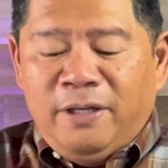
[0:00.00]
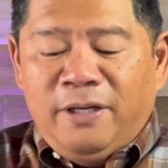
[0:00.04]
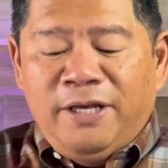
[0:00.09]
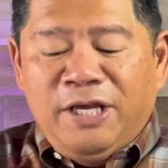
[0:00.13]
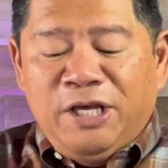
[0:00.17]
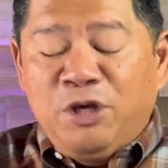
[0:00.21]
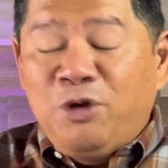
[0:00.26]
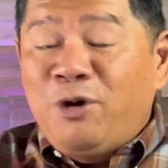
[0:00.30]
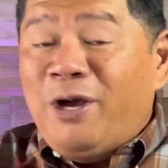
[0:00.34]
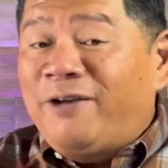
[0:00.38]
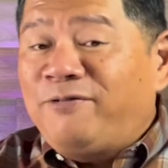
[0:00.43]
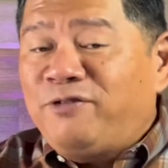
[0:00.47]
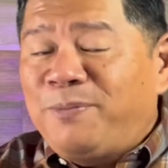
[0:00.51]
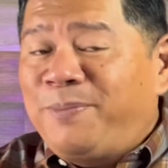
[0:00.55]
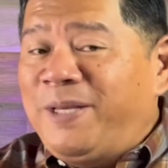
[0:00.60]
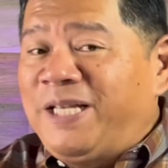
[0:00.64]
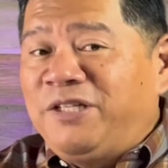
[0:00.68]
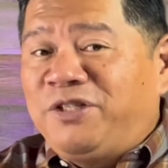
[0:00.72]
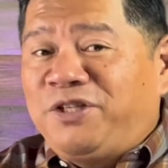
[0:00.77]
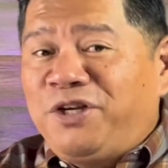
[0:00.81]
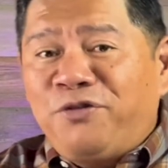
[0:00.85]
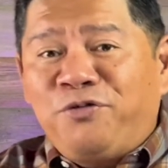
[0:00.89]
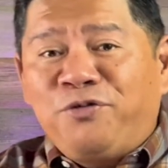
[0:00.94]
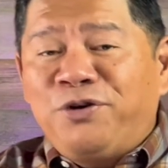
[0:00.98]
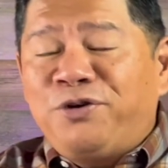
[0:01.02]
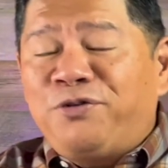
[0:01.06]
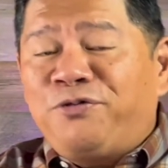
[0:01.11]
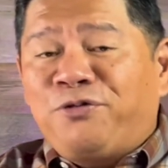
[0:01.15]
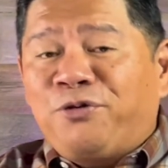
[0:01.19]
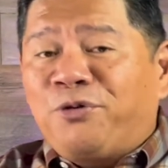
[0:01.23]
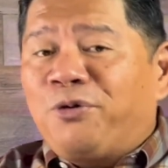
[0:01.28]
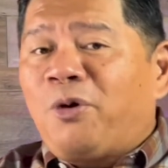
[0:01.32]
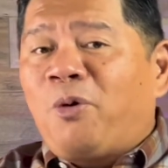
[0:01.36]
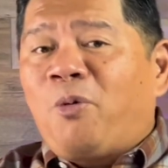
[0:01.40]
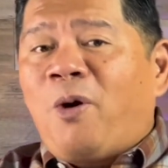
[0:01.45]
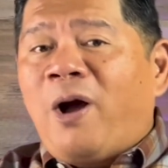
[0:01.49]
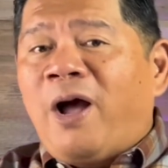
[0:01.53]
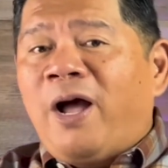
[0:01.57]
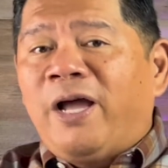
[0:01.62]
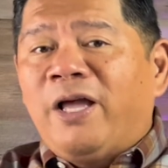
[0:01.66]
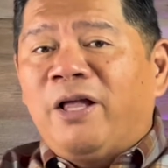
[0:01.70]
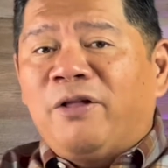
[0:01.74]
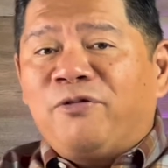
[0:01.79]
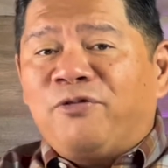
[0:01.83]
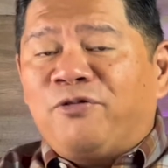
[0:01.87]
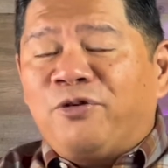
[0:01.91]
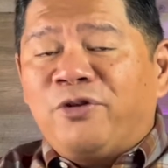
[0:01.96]
You have to be different for a
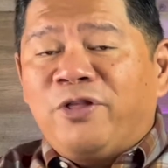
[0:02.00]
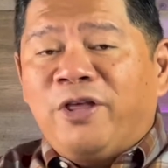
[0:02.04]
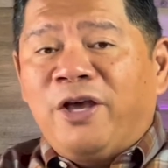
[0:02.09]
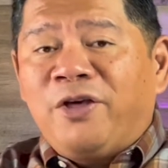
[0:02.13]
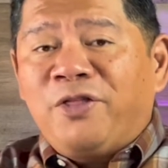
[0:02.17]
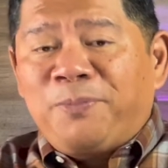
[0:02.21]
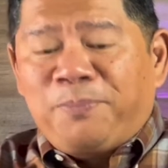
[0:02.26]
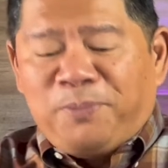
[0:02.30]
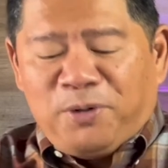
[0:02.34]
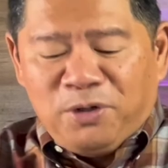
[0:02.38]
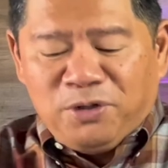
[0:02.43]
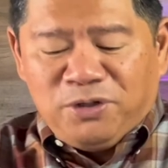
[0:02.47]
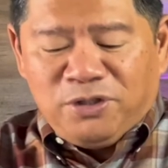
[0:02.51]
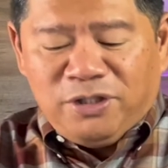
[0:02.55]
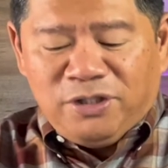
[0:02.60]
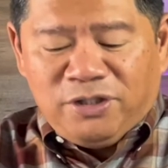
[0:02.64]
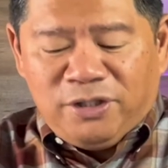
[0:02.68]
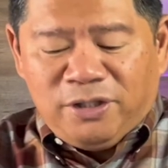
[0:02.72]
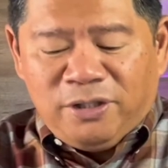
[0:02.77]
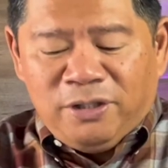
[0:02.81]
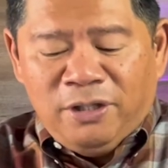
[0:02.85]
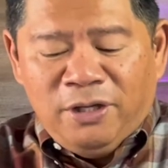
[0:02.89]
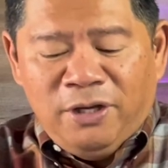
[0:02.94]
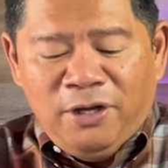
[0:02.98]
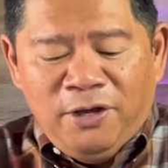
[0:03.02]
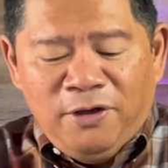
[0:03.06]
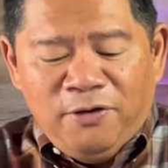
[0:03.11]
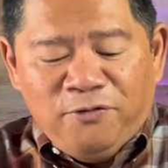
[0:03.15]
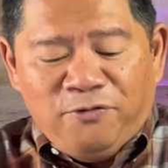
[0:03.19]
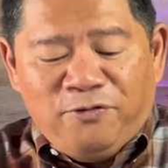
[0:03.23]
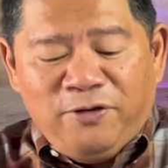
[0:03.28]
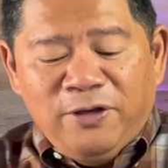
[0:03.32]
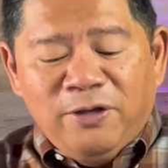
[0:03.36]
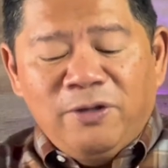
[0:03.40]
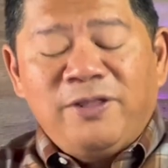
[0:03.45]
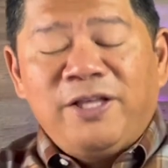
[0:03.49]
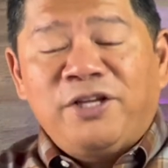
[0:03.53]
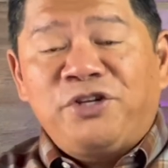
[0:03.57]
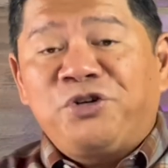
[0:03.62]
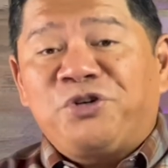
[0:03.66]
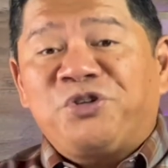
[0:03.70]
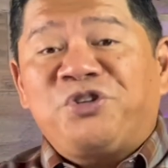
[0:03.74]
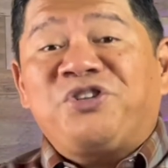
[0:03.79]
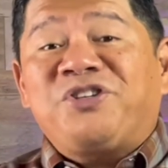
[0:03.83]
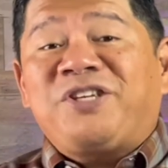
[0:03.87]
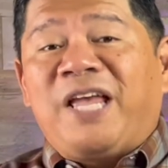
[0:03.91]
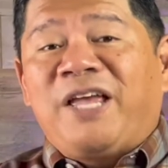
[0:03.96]
while for the other person to feel that
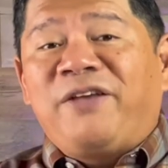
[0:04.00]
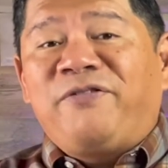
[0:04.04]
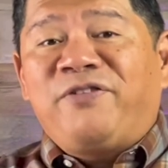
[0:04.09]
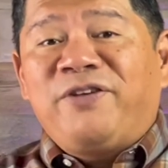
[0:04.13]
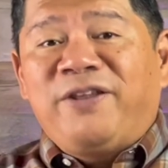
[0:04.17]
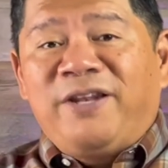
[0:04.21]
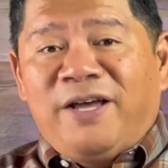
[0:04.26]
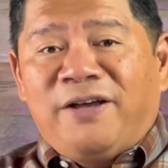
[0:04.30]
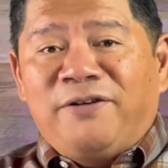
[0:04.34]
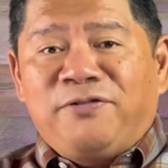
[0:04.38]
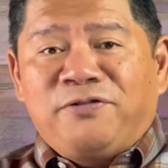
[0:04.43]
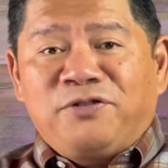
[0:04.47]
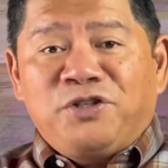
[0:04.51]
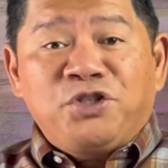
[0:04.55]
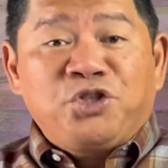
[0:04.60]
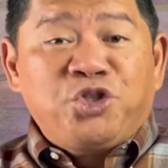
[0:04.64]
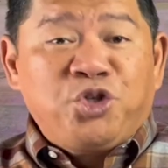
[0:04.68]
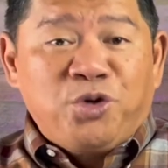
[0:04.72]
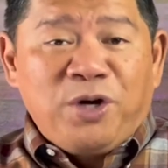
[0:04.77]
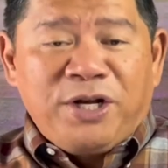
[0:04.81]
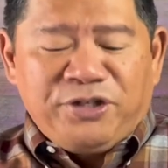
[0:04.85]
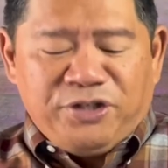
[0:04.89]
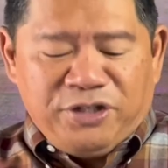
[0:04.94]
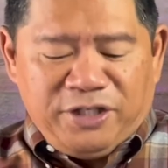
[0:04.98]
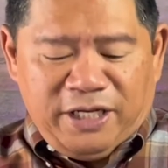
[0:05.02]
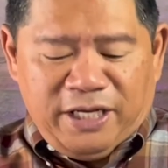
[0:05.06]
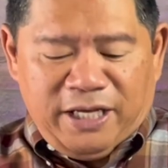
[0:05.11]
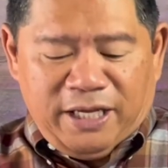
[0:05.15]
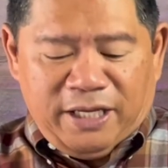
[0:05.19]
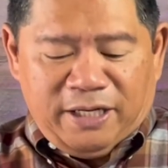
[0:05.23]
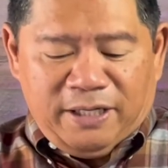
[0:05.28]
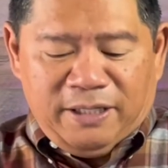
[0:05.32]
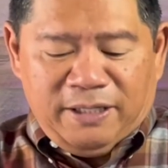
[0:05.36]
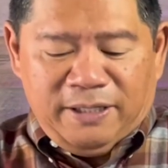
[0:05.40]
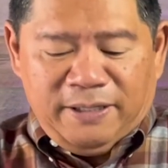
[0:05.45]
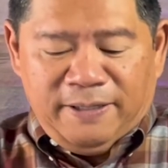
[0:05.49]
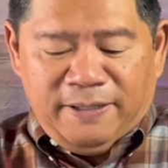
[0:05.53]
you're safe enough to trust again.